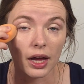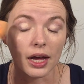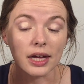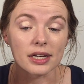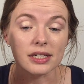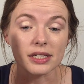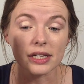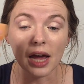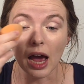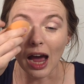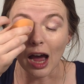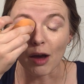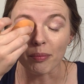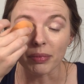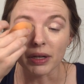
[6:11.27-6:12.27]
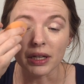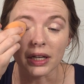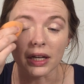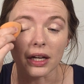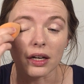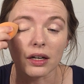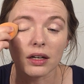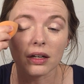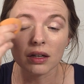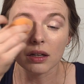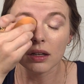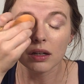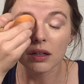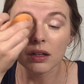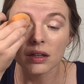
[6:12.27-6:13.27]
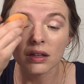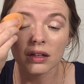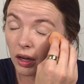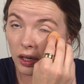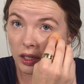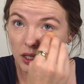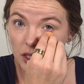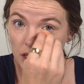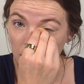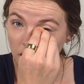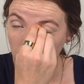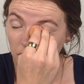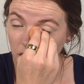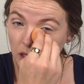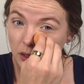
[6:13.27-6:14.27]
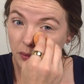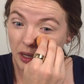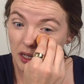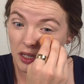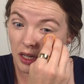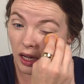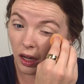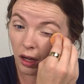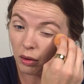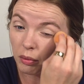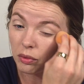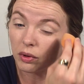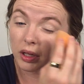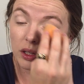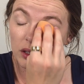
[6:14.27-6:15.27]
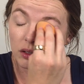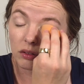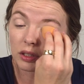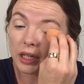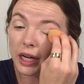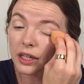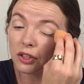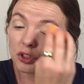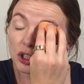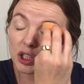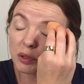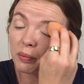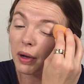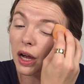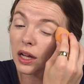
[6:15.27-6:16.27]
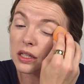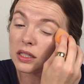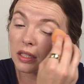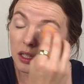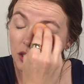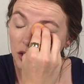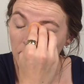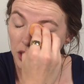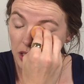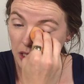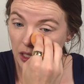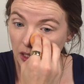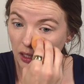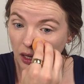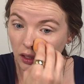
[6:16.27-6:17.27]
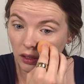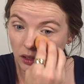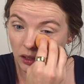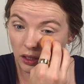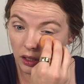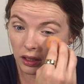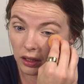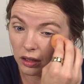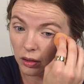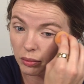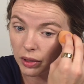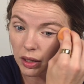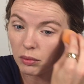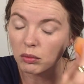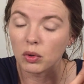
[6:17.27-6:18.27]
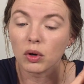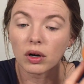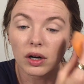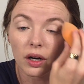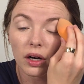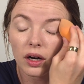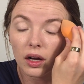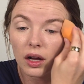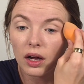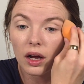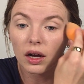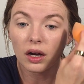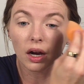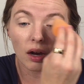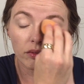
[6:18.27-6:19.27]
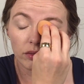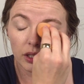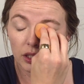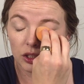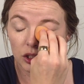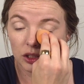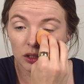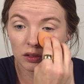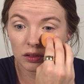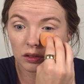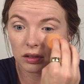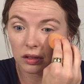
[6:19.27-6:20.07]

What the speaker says: and tap it in. A concealer is meant to help with those extra spots that just need a little bit more coverage.